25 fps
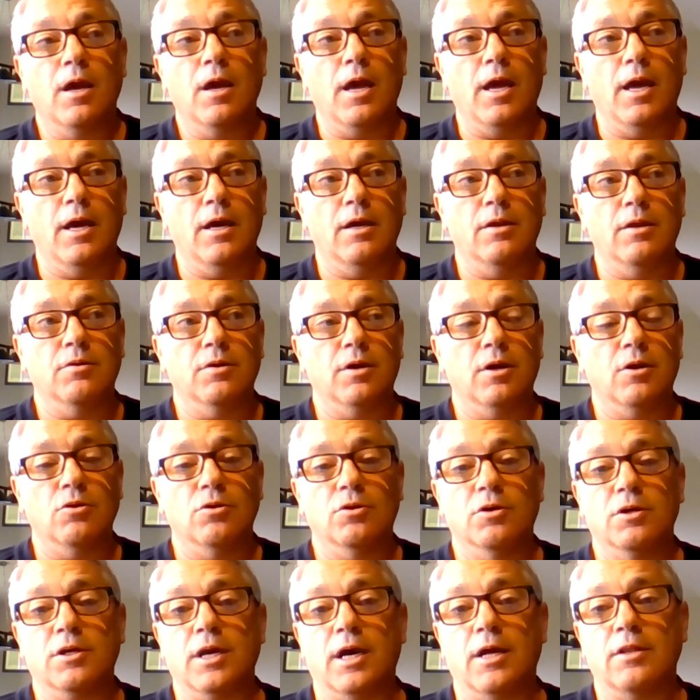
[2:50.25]
and
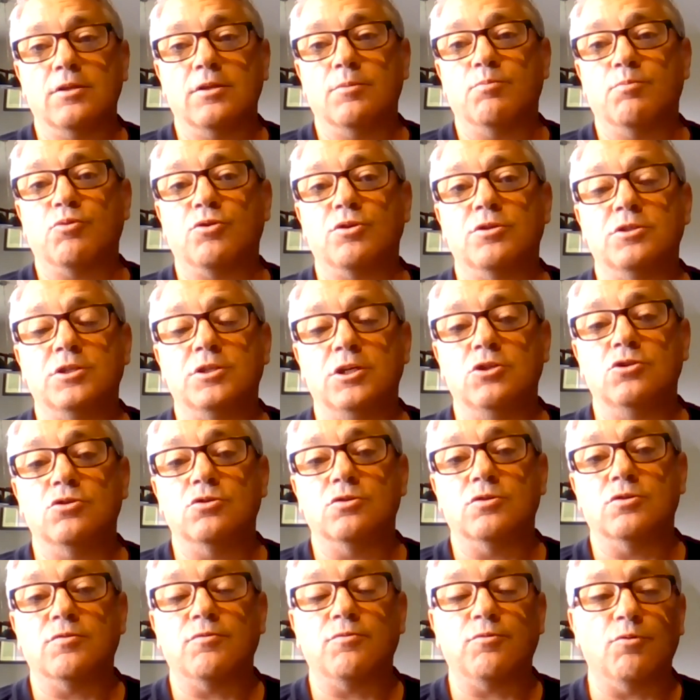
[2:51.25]
look at the
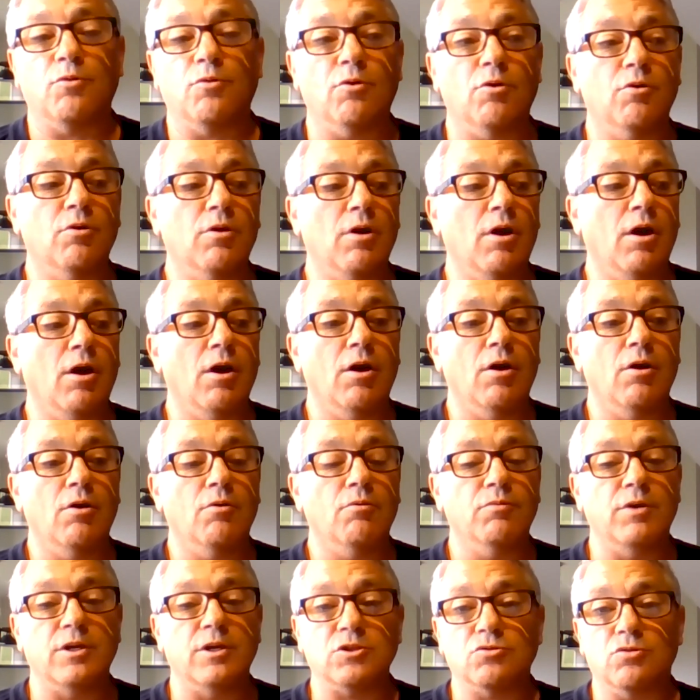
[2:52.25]
procedures
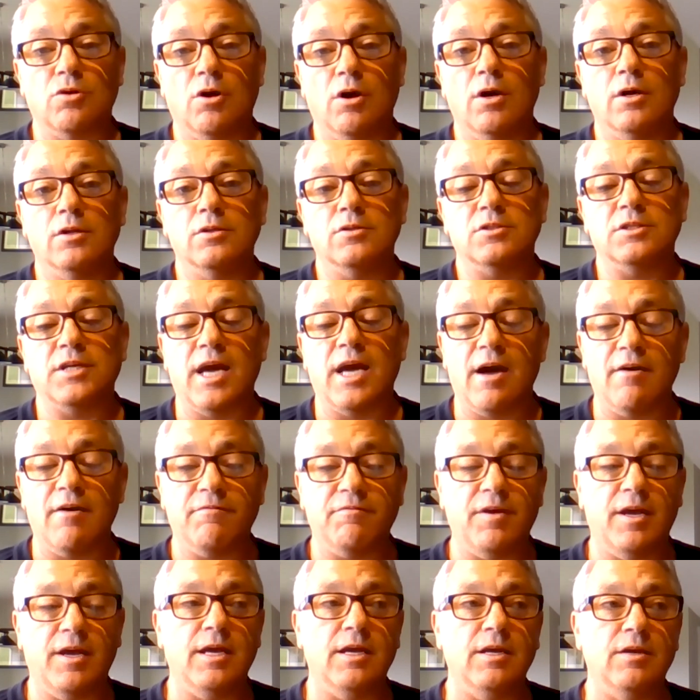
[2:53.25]
for restaurants,
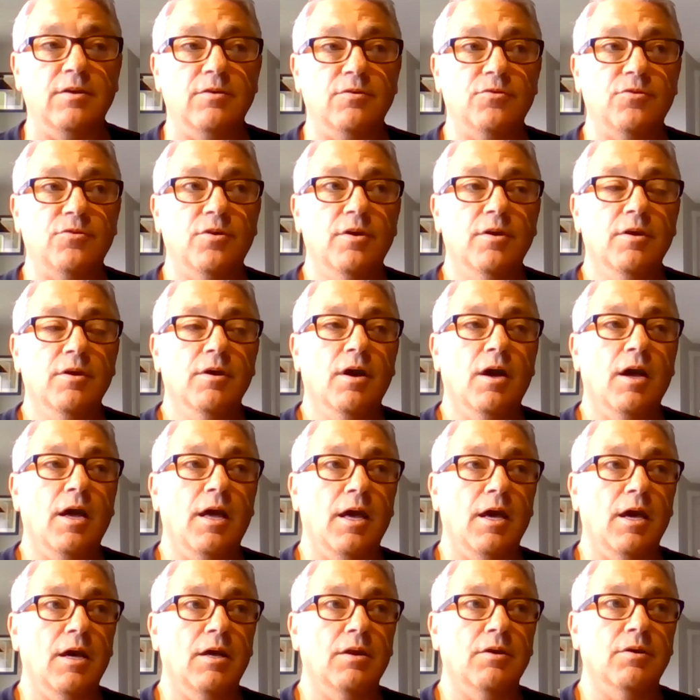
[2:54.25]
cafes,
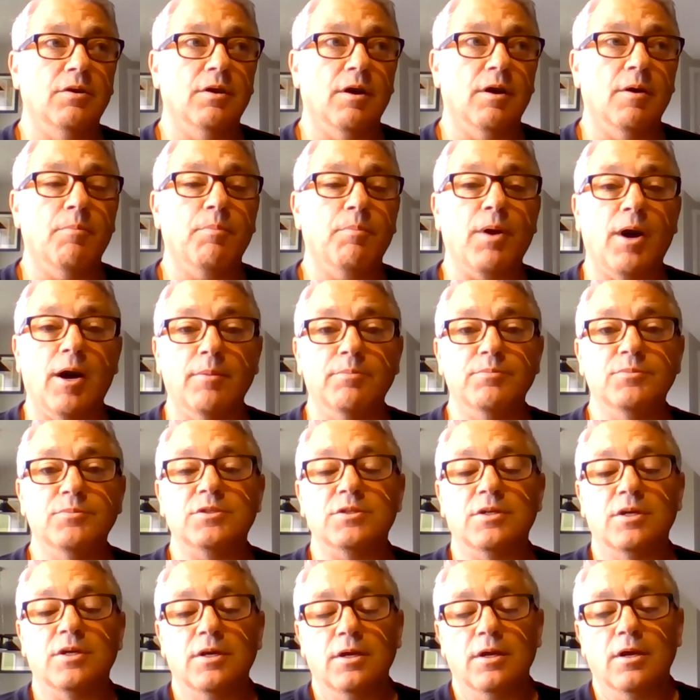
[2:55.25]
and
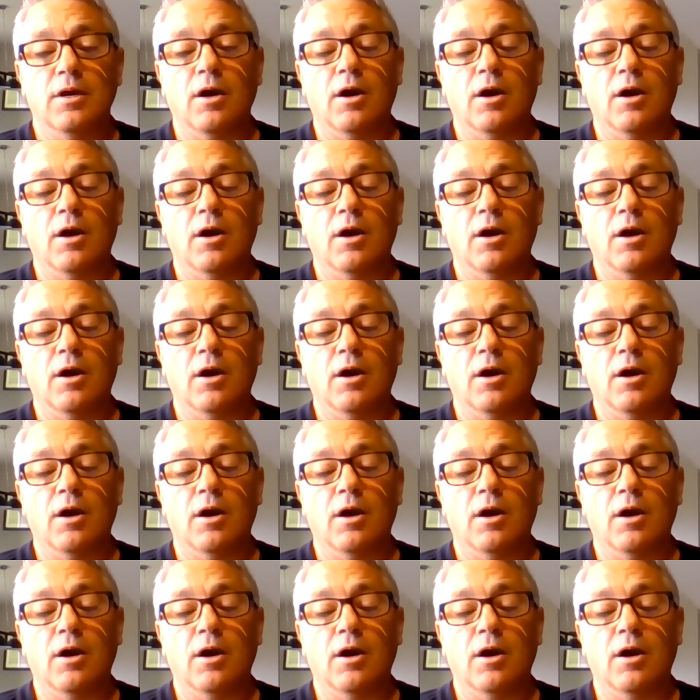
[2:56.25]
pubs,